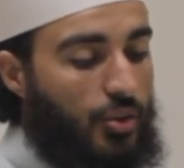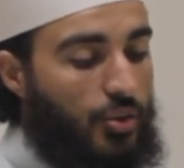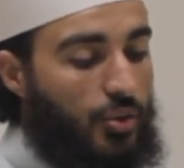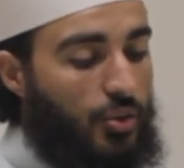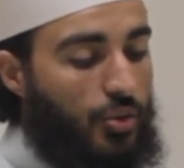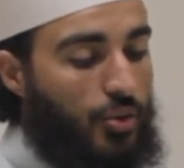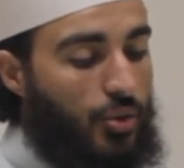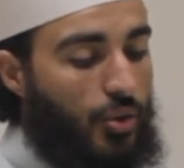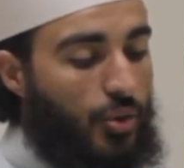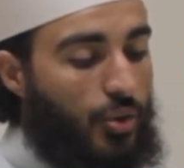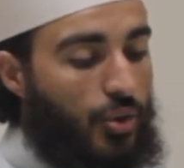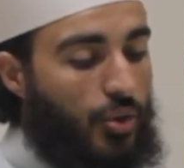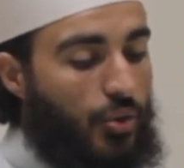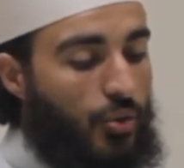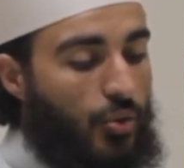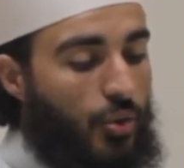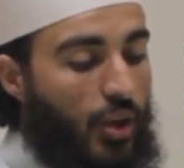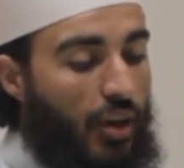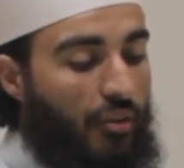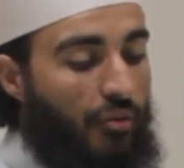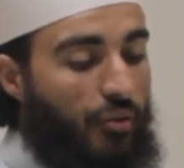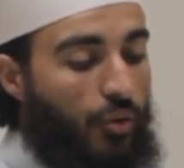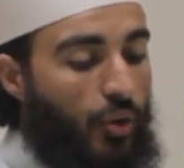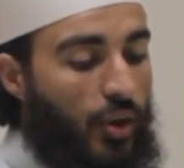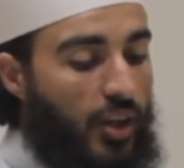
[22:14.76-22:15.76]
So to
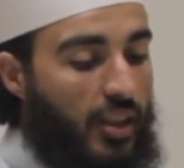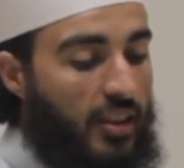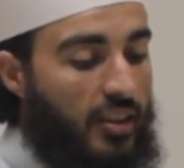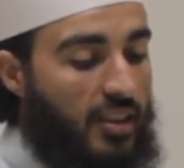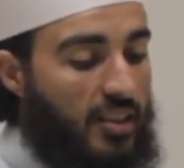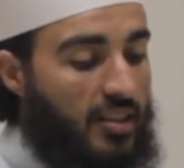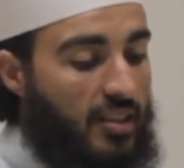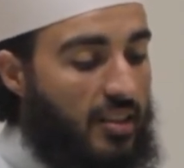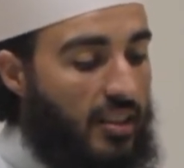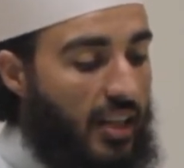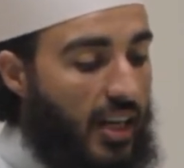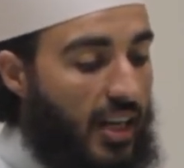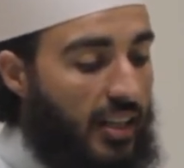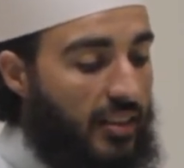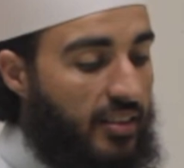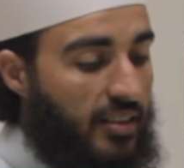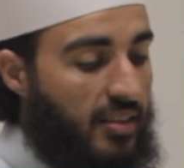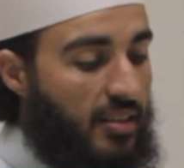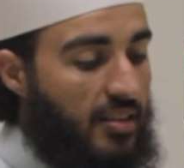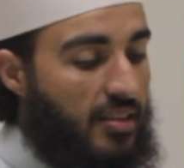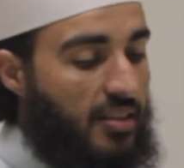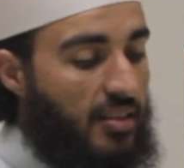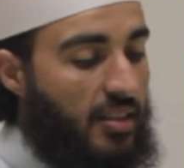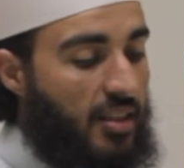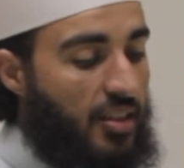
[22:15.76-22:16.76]
avoid the
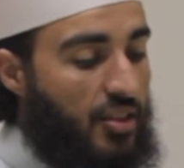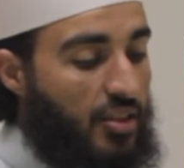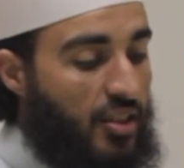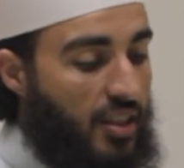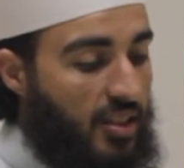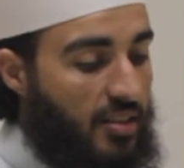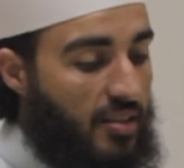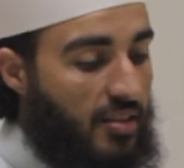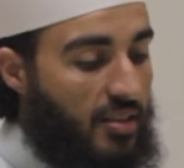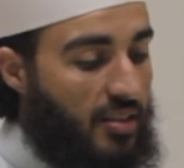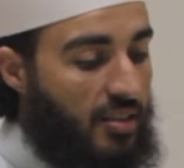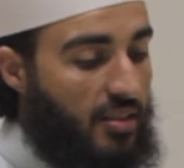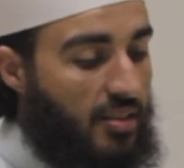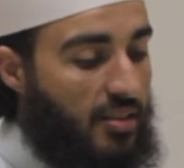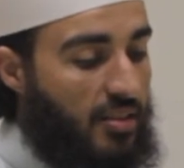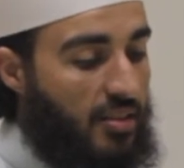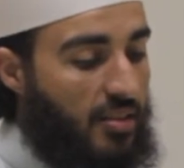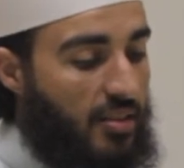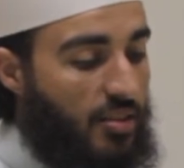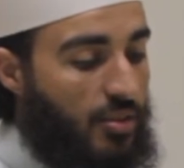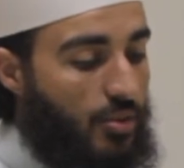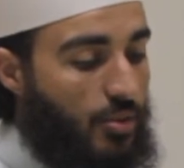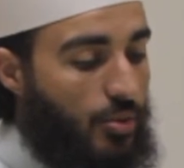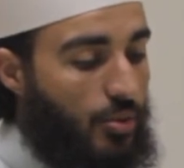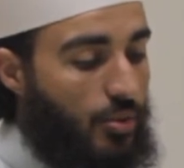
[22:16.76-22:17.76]
slightest
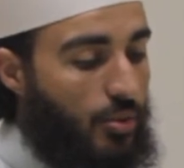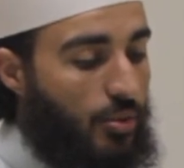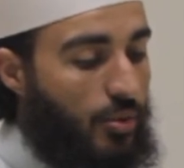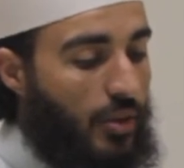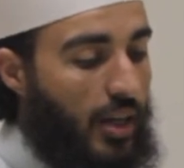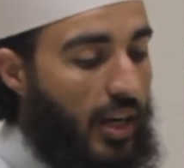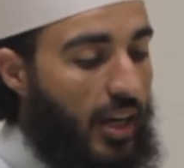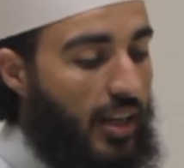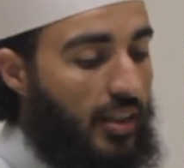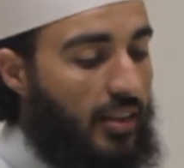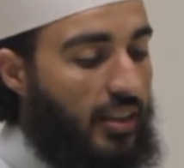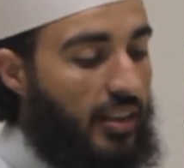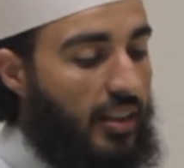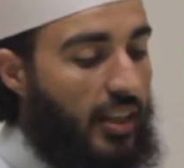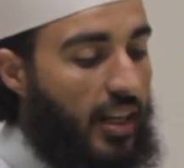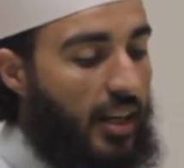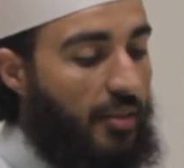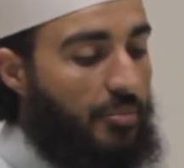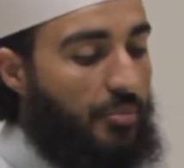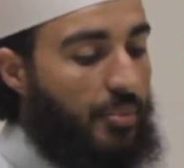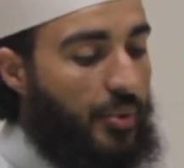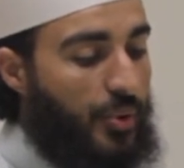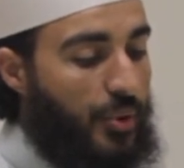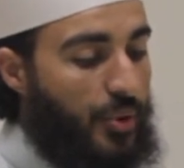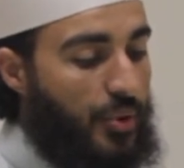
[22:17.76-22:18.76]
injustice to
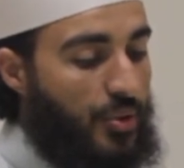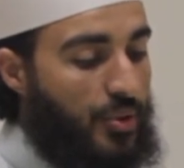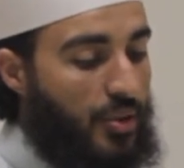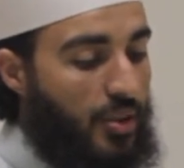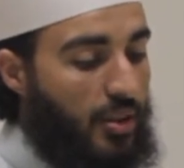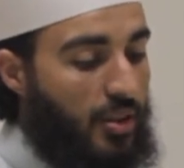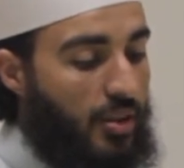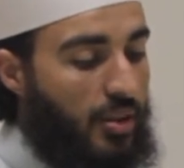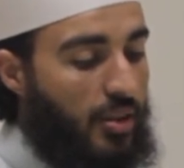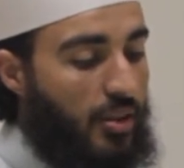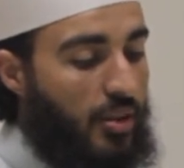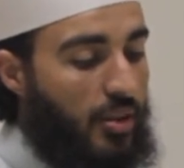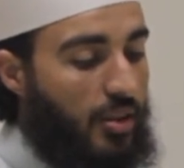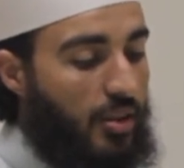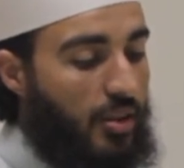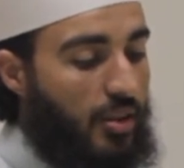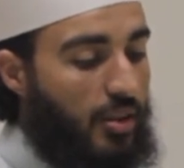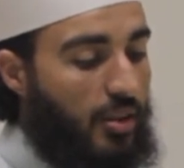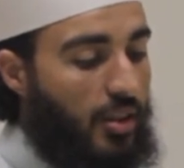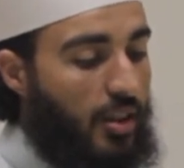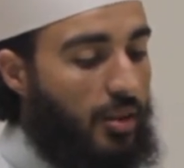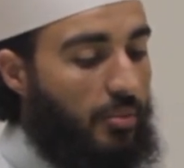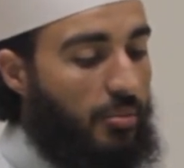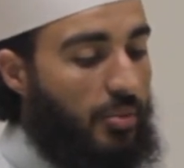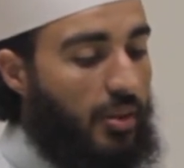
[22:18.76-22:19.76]
handicapped person,
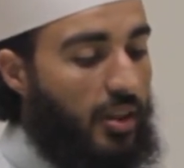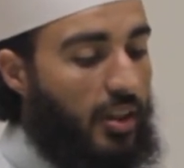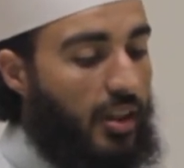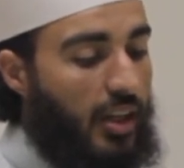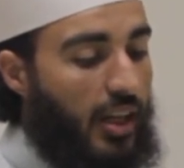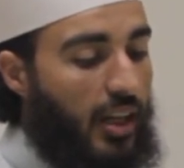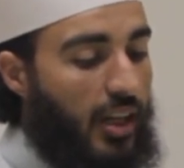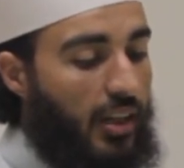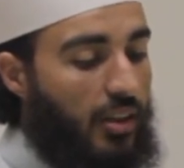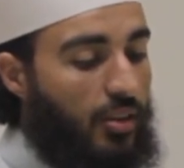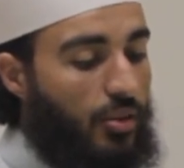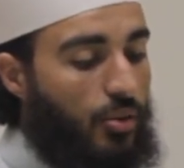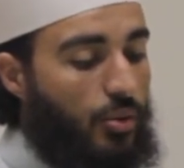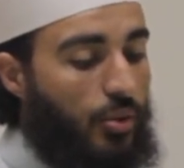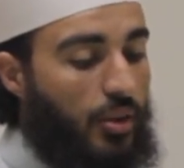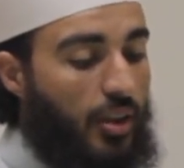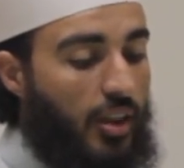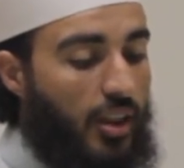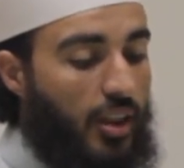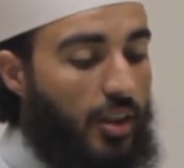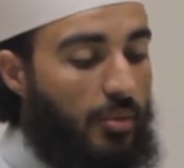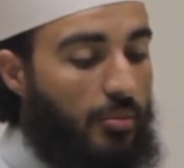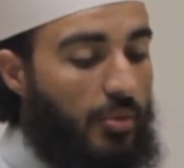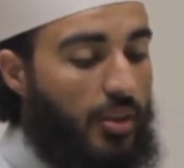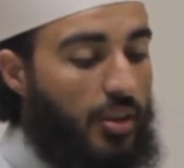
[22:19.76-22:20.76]
they began to
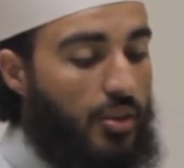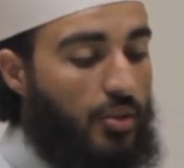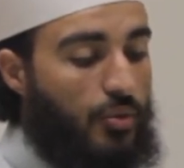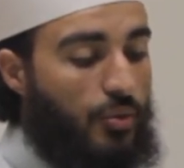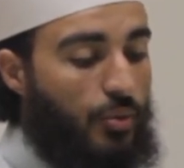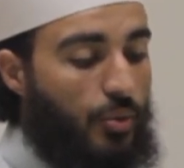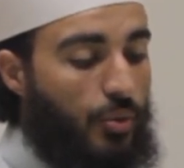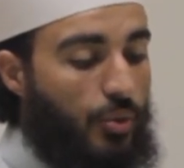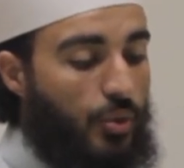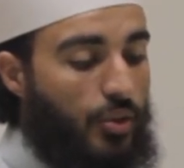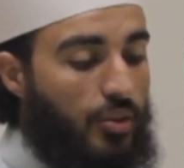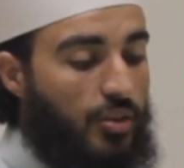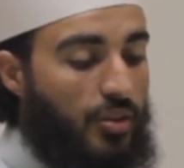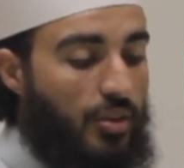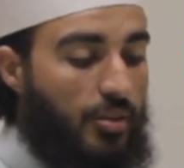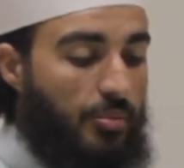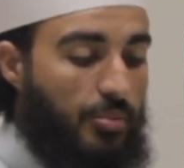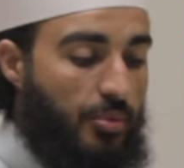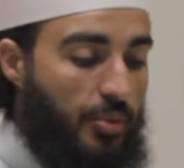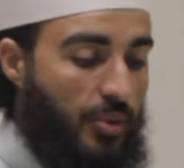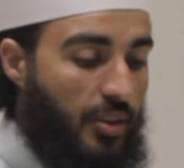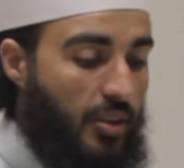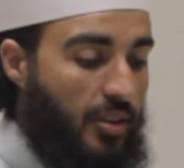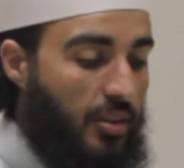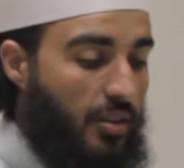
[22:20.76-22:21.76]
keep his food
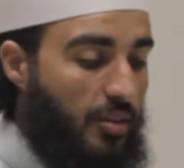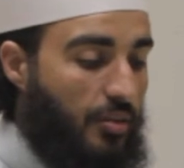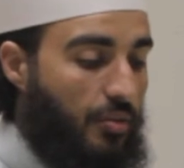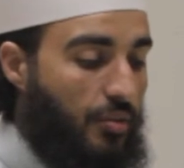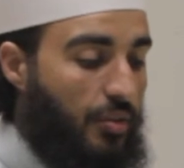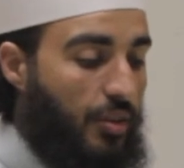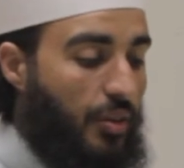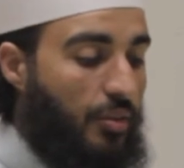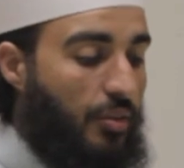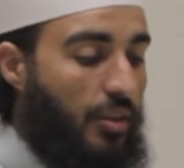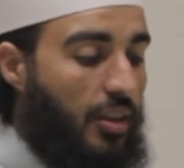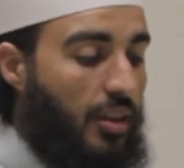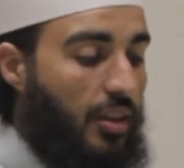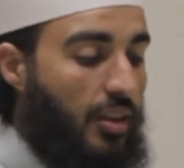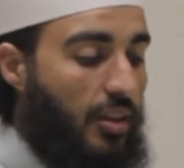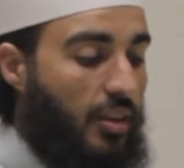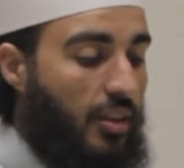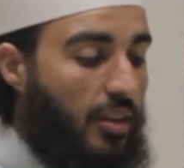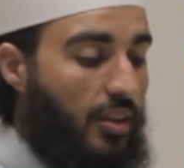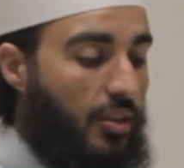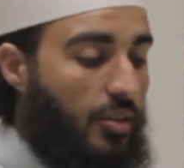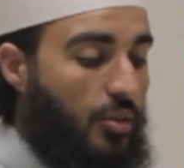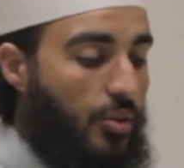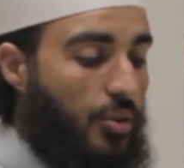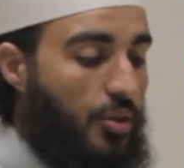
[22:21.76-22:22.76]
separate,
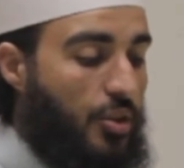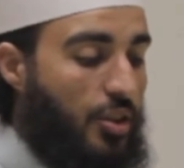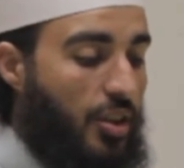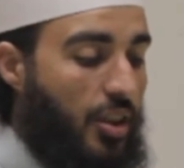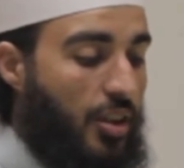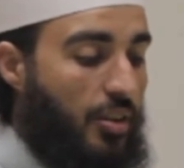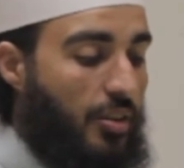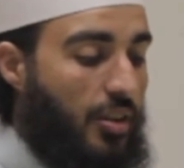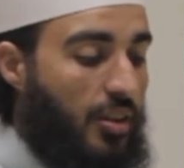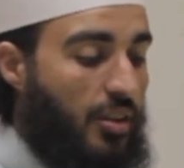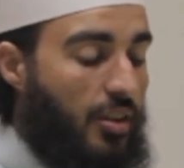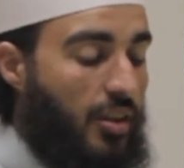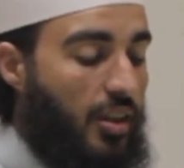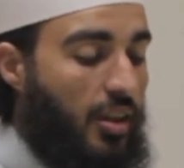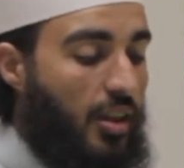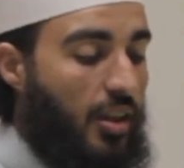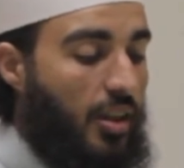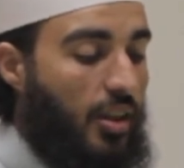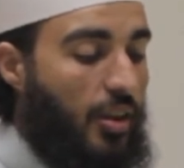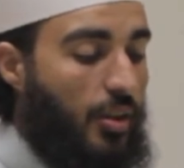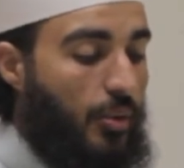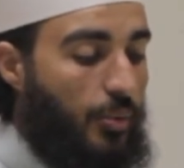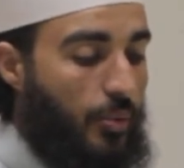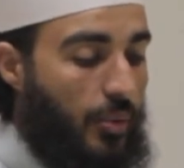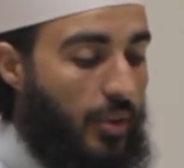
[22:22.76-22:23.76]
fearing to share it
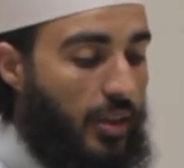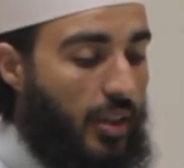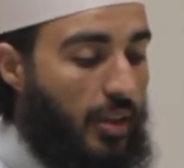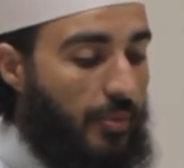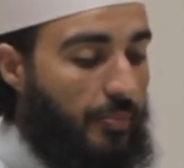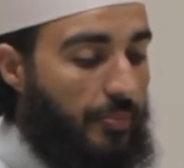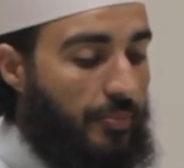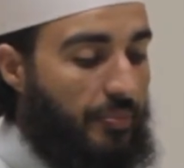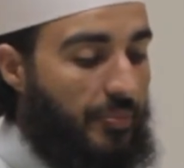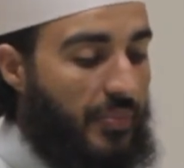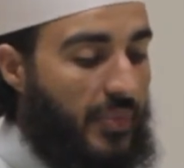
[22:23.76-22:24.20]
with him.